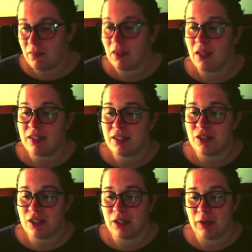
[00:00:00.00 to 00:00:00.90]

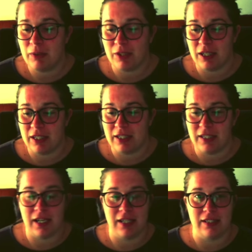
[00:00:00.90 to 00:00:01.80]
essentially what I'm trying to
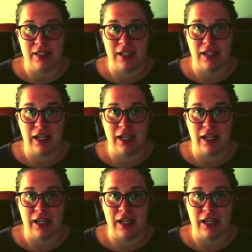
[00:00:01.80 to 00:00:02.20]
say is that